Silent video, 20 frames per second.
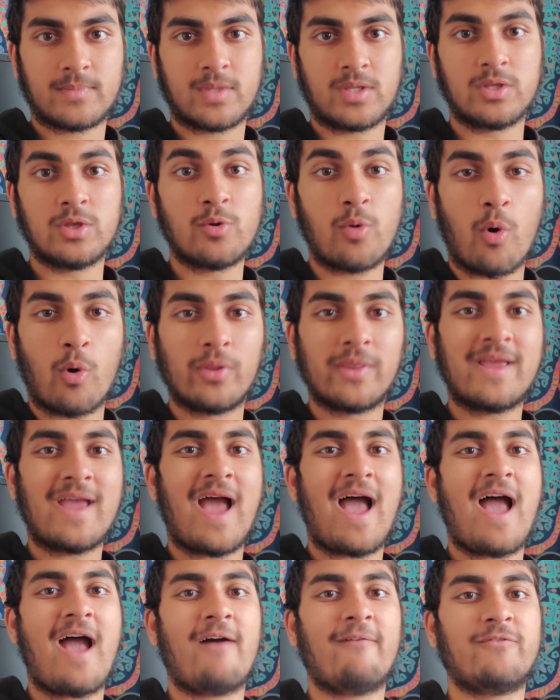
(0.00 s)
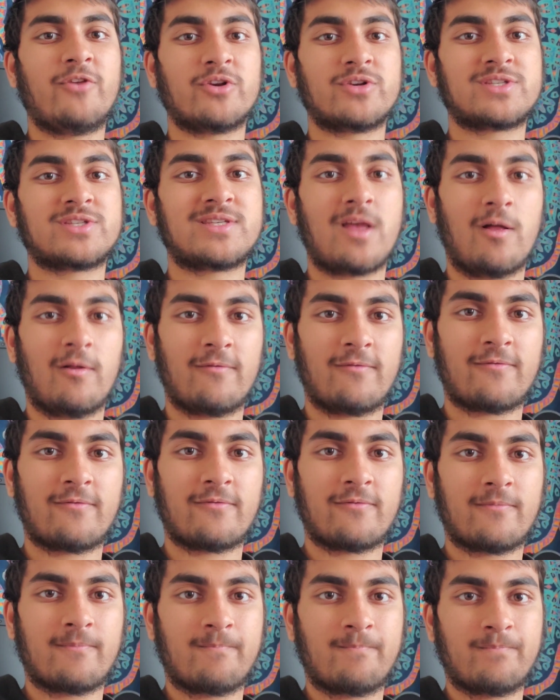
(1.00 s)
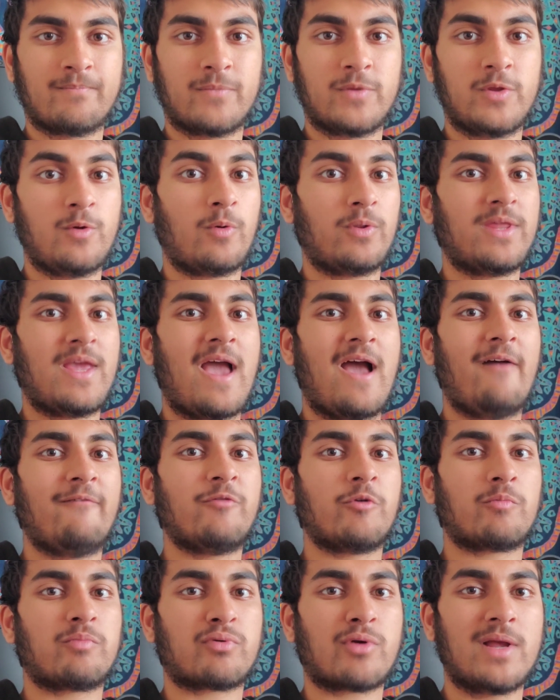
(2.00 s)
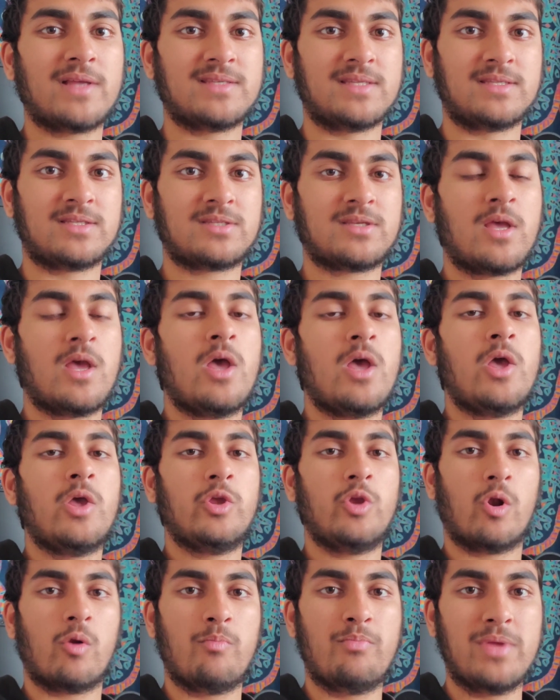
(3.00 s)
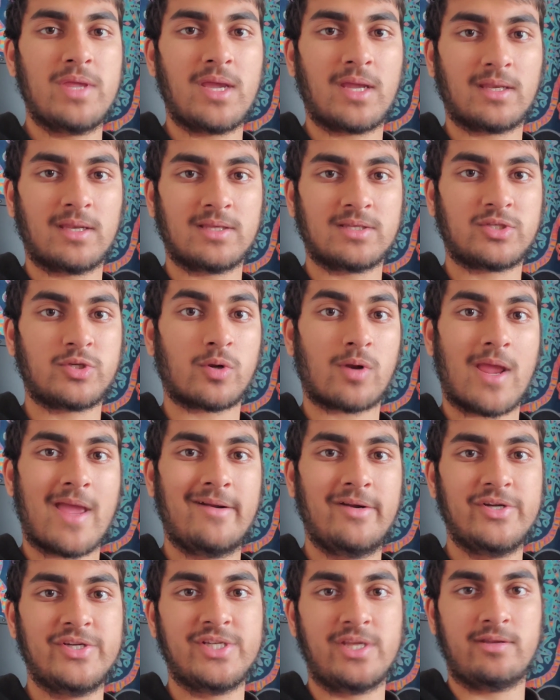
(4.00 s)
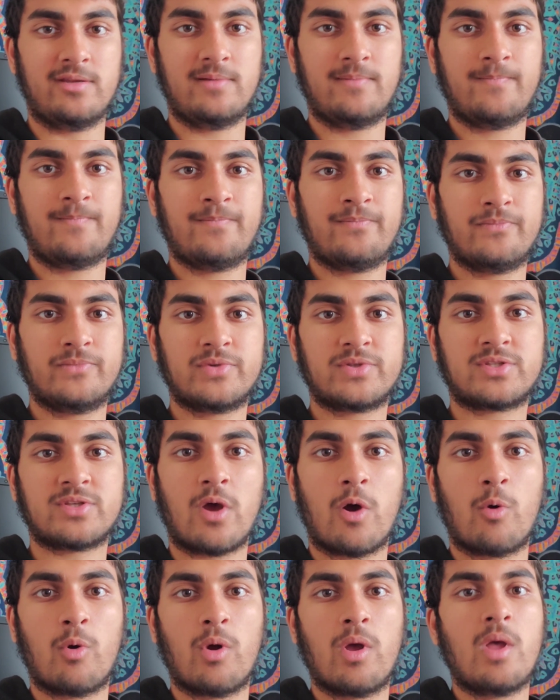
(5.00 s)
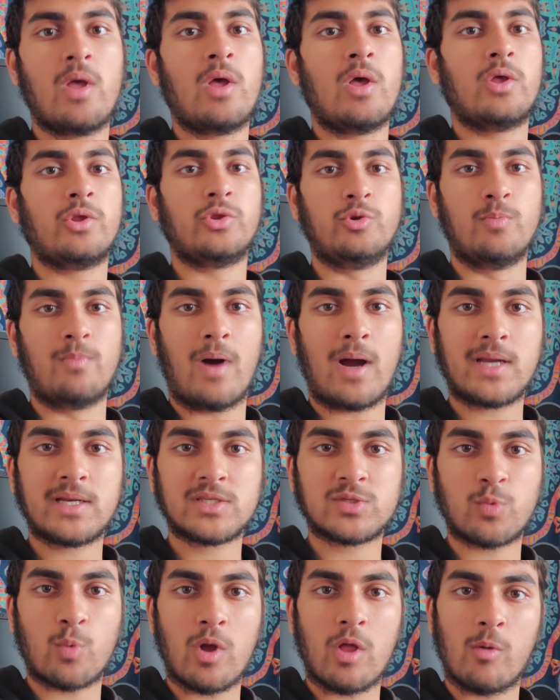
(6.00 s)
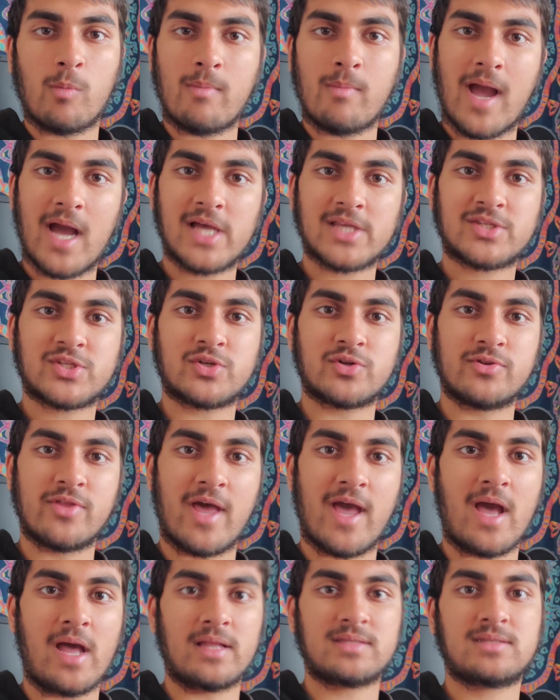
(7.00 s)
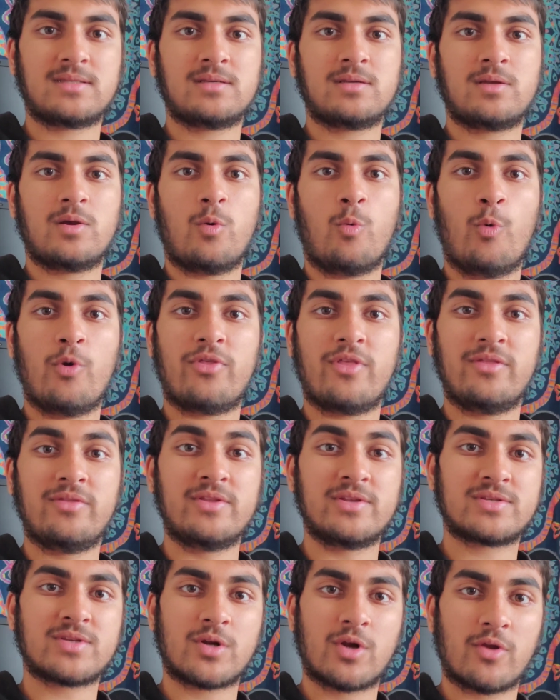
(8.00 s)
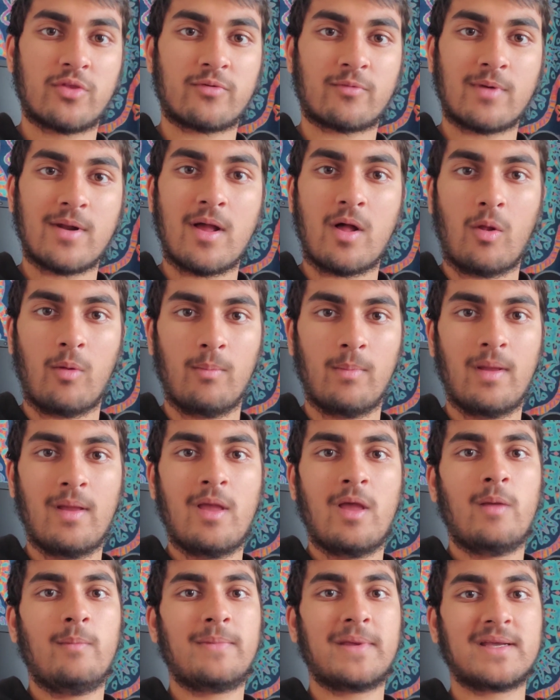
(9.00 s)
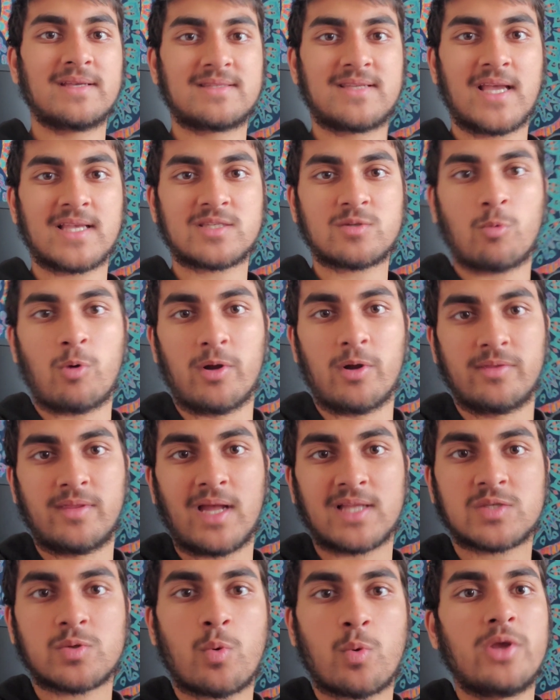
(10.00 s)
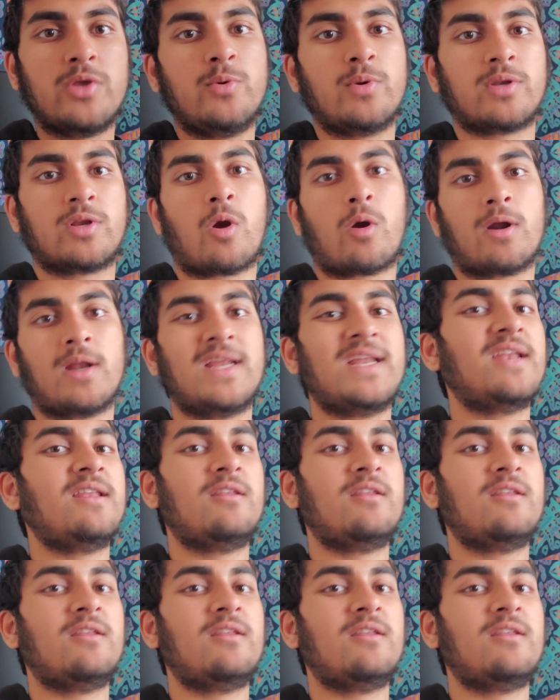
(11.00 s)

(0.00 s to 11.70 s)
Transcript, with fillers: you only have yourself. You only have your presence, your beingness, your energy. So you might as well master that within this earth realm. Because guess what? That's why you incarnated